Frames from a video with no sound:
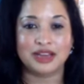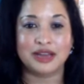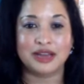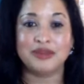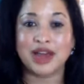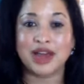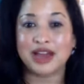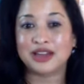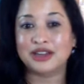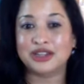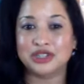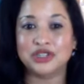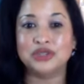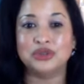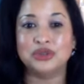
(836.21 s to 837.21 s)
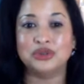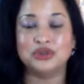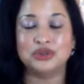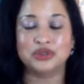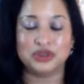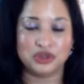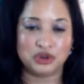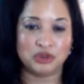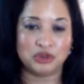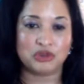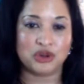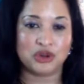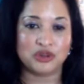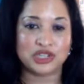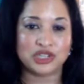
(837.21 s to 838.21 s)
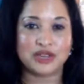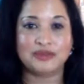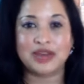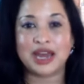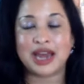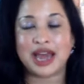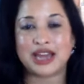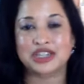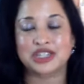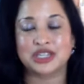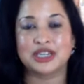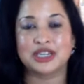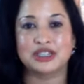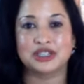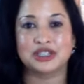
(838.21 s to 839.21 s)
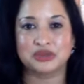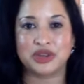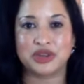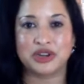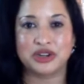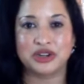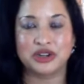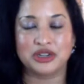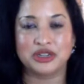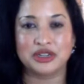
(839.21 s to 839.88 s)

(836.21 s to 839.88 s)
I'm not going to do the new approach. I'm not actually going to surrender.